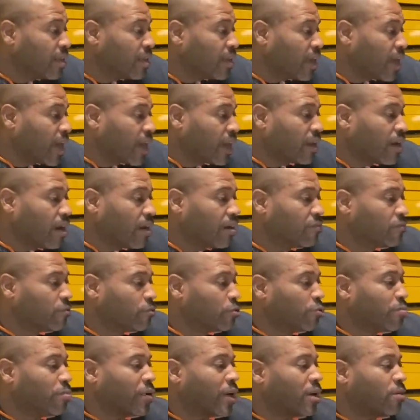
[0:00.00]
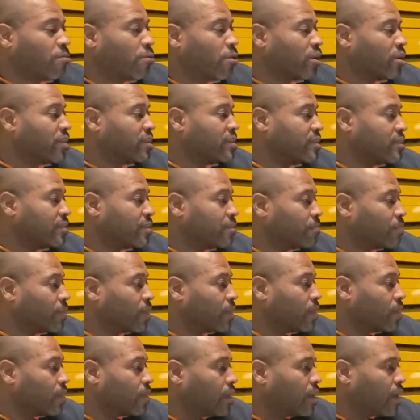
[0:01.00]
at Voodoo Bike Works.
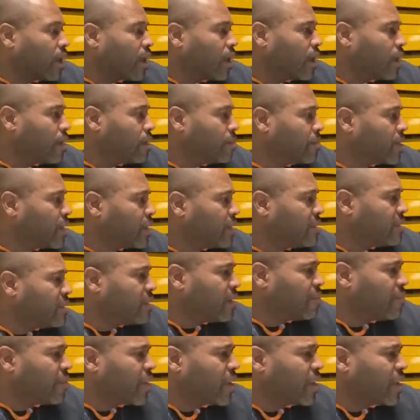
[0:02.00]
I'm going to see if I can